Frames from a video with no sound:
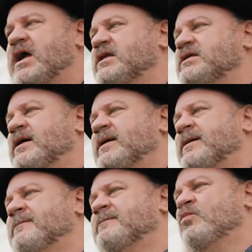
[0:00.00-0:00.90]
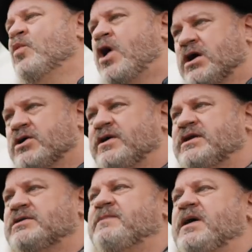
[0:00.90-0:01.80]
And Walker
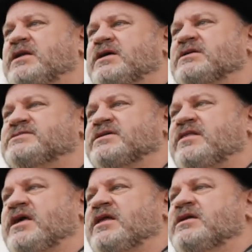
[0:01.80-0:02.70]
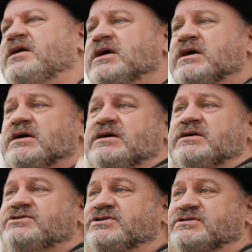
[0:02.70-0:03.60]
Independence. And then
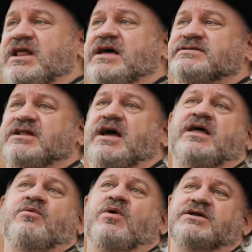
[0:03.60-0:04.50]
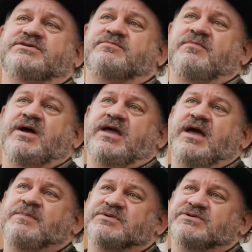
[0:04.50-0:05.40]
just last night I watched my
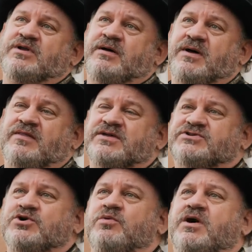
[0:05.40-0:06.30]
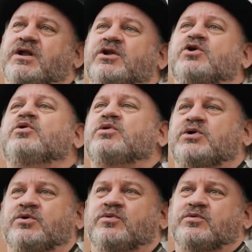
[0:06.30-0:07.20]
episode. I'm on this new one on
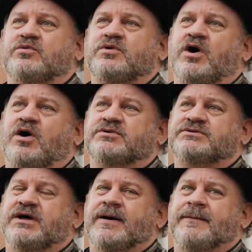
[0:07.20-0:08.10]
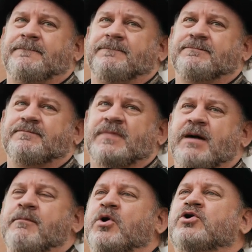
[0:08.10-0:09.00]
Hulu called
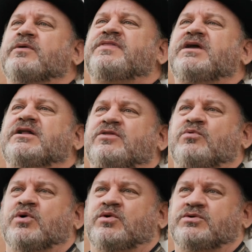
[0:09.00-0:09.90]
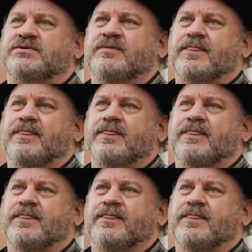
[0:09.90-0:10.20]
A Murder at the End of the World.